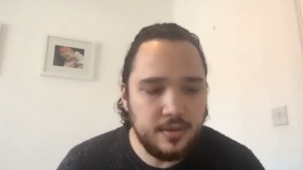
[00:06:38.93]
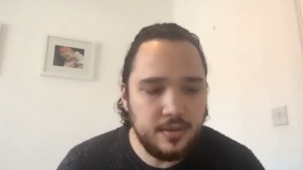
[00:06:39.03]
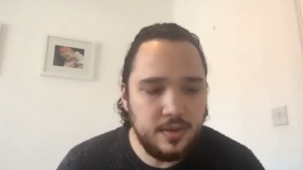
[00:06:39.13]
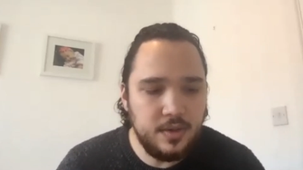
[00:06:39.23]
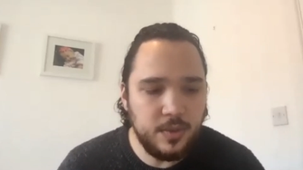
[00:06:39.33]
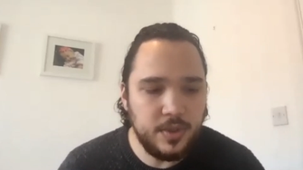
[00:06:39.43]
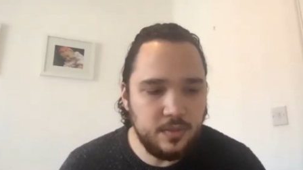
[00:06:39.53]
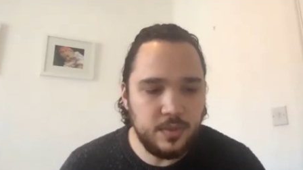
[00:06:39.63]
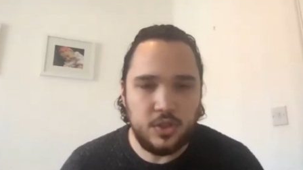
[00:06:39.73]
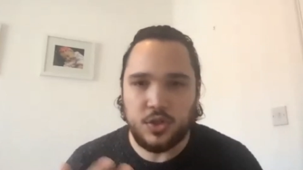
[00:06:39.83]
you know, when
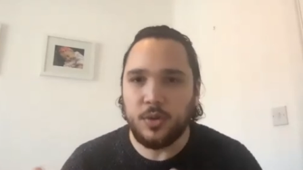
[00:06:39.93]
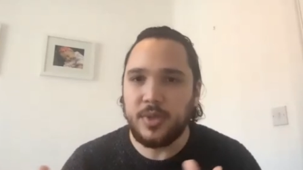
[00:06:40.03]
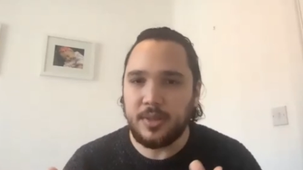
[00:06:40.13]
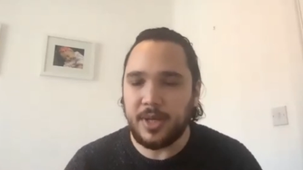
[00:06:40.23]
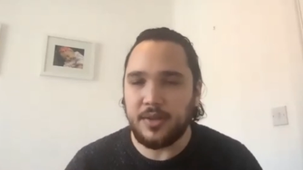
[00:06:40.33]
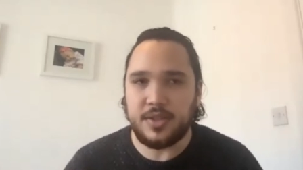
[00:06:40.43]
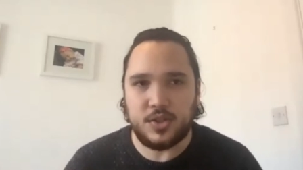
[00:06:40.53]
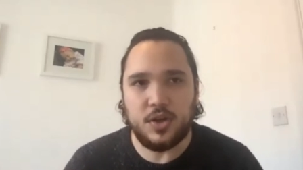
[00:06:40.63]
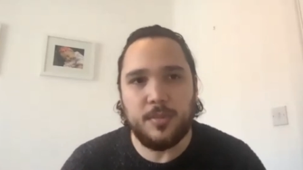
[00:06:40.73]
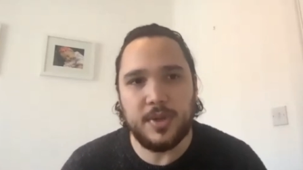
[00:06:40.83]
when you told me about this
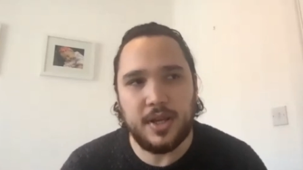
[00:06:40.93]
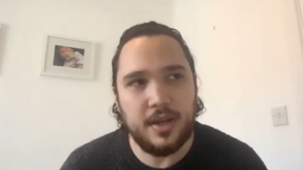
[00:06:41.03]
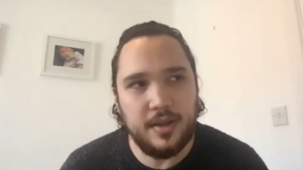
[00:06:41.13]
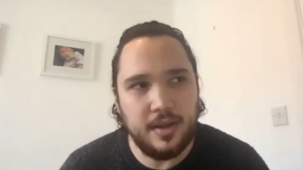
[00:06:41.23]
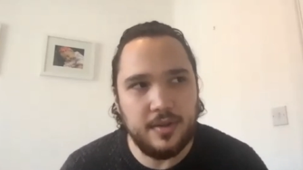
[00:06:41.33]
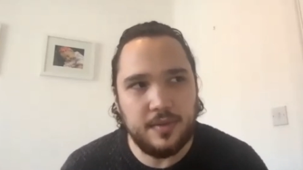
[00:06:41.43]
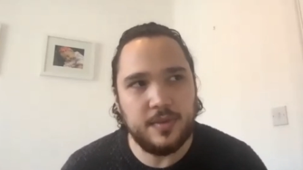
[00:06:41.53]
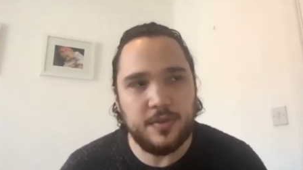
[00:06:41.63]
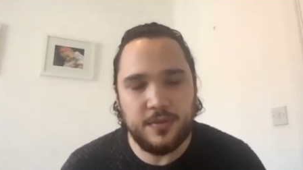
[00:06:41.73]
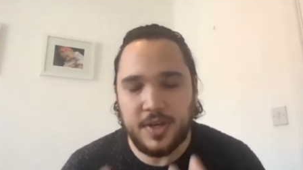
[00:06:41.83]
topic, I, uh, the
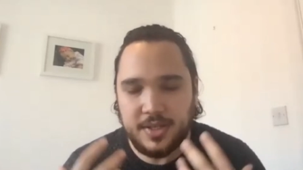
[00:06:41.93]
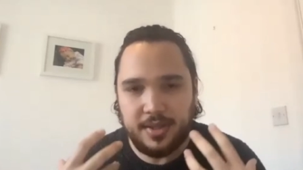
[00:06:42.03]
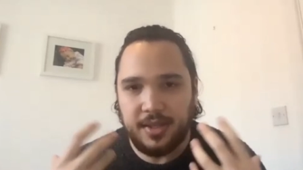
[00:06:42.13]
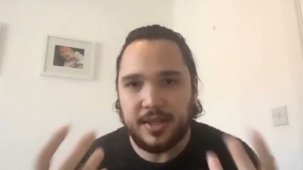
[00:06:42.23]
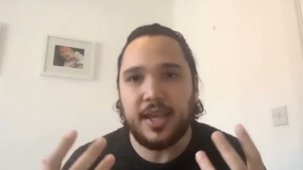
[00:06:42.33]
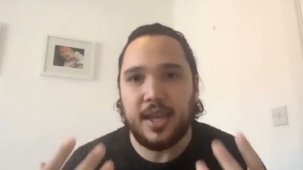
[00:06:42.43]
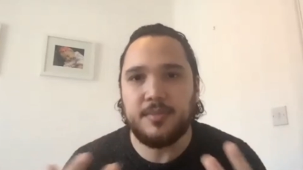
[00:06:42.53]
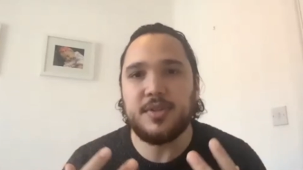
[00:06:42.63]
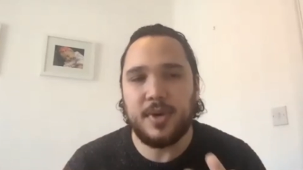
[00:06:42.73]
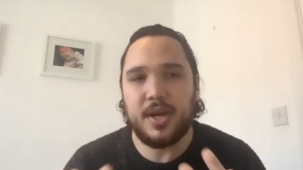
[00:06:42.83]
first thing that came
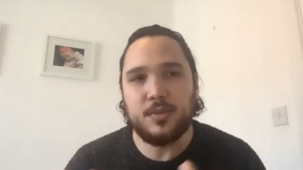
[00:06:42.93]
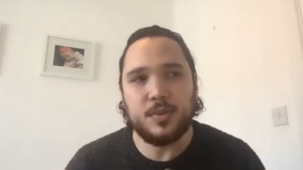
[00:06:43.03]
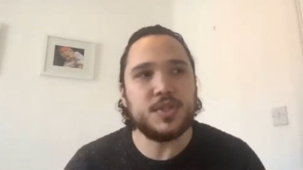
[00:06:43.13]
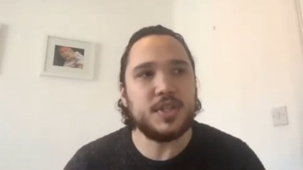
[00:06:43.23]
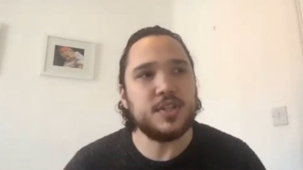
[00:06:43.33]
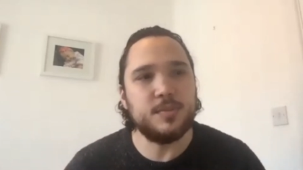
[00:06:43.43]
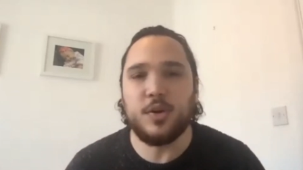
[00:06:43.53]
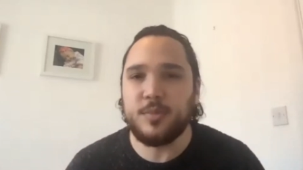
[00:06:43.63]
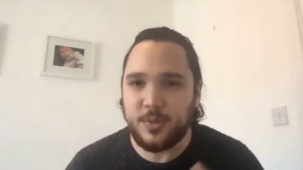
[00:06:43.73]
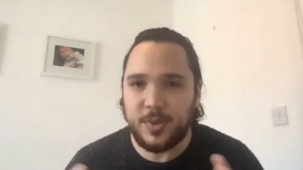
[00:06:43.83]
to mind was this
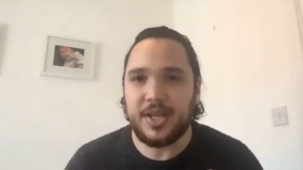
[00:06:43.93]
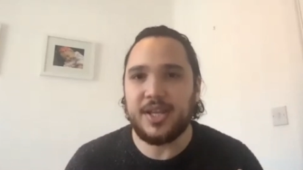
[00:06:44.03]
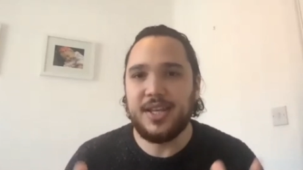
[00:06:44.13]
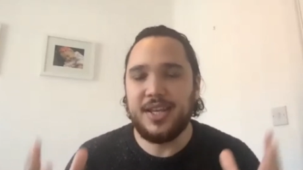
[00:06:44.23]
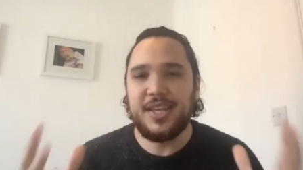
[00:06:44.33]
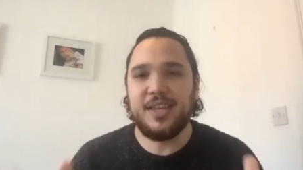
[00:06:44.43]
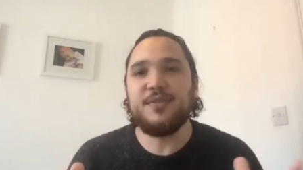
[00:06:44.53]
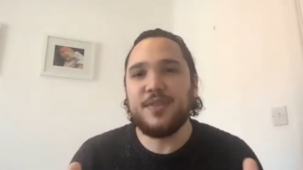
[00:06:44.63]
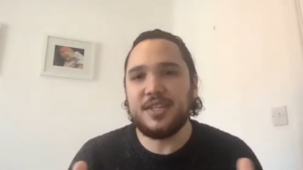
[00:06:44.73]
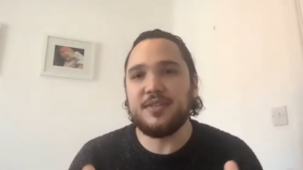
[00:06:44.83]
moment where he
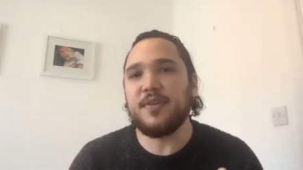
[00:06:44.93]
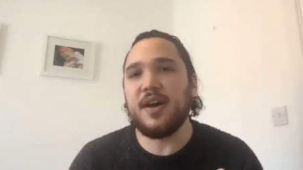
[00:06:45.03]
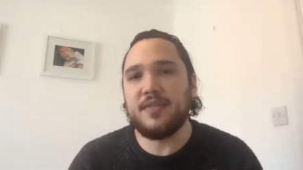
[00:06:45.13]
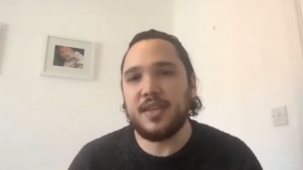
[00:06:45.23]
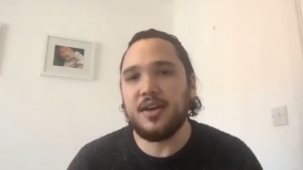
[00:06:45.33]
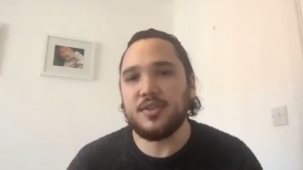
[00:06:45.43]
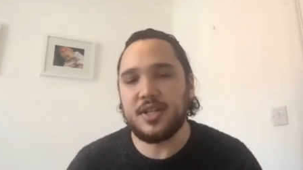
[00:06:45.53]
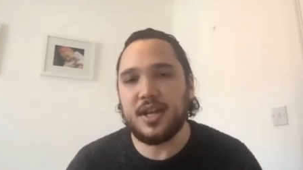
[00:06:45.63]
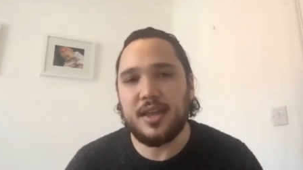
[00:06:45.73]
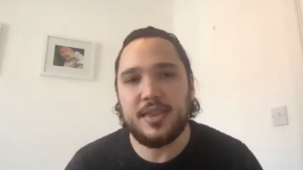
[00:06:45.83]
feeds the five thousand,
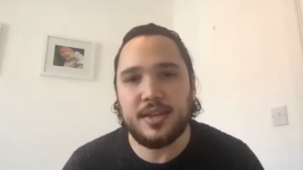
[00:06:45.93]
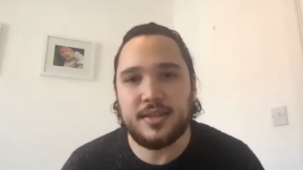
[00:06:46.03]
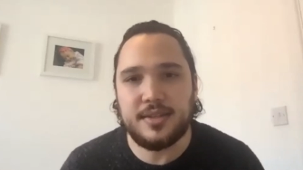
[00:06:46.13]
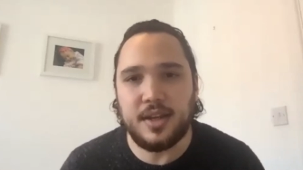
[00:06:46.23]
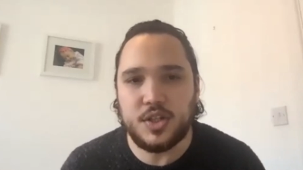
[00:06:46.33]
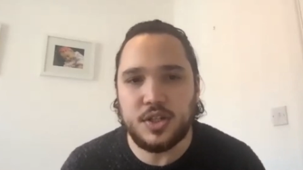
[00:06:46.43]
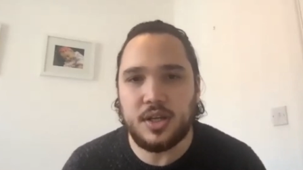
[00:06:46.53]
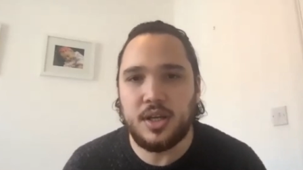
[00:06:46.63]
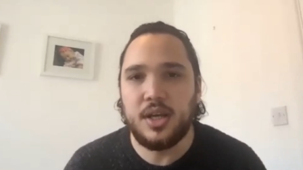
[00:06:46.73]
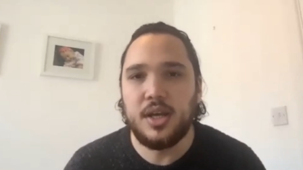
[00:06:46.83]
and I think it's such a
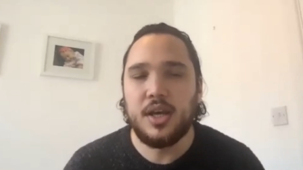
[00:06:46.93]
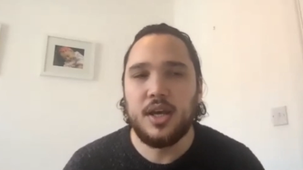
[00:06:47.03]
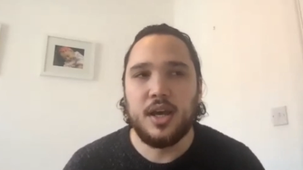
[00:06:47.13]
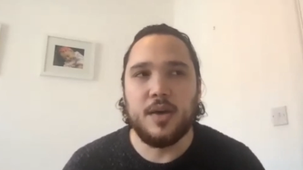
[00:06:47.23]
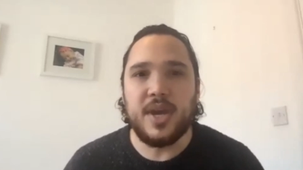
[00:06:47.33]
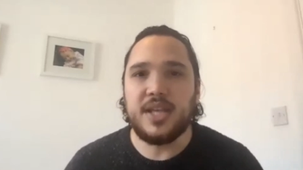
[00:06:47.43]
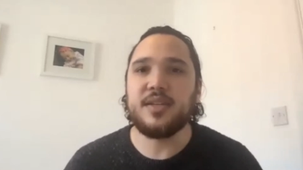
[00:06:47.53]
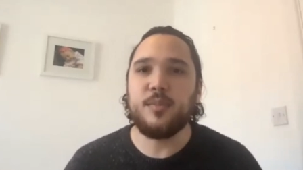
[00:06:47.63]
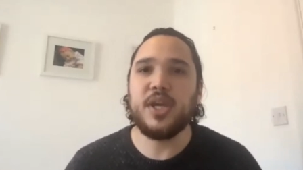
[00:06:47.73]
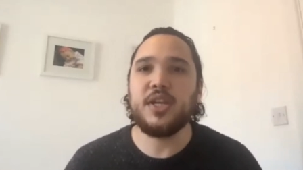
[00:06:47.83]

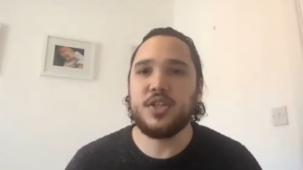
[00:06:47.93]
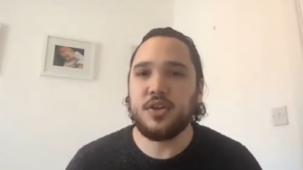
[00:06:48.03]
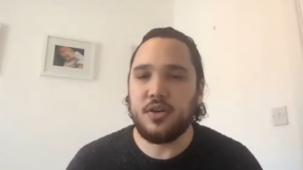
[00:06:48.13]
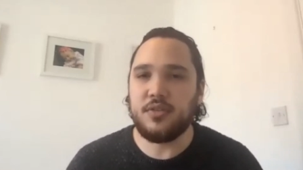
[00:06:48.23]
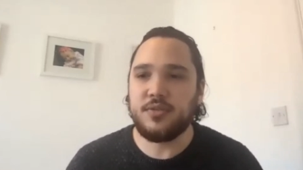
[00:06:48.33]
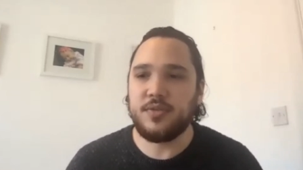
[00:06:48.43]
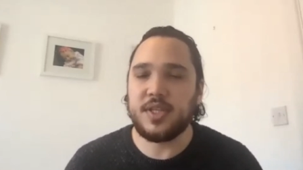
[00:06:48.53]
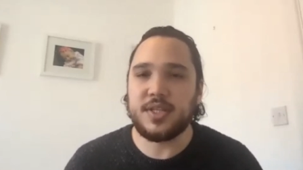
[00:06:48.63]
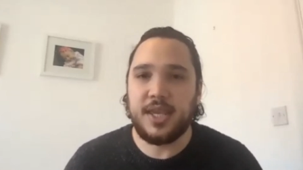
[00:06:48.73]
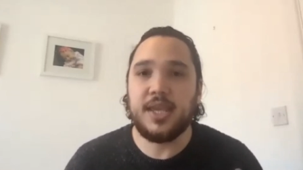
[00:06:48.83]
amazing picture of
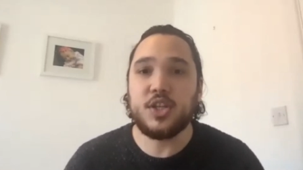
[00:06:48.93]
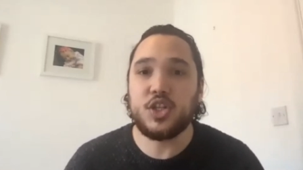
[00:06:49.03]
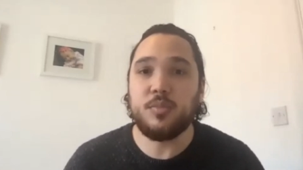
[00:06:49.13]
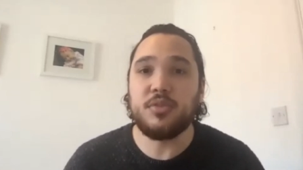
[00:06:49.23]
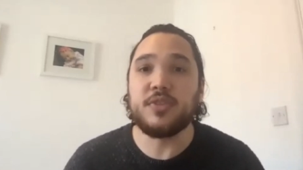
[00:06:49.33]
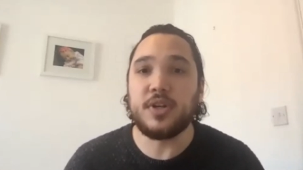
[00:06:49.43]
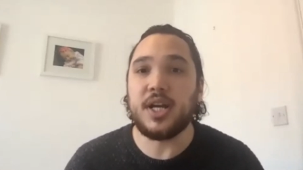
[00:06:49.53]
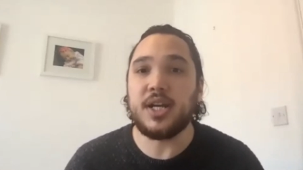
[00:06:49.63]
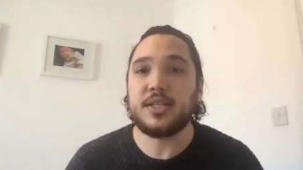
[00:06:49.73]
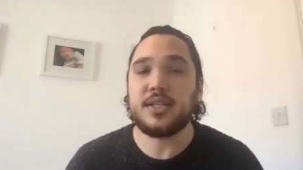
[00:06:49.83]
this kingship of
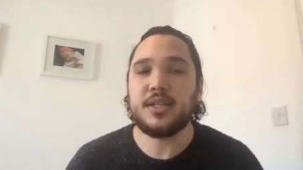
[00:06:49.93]
Christ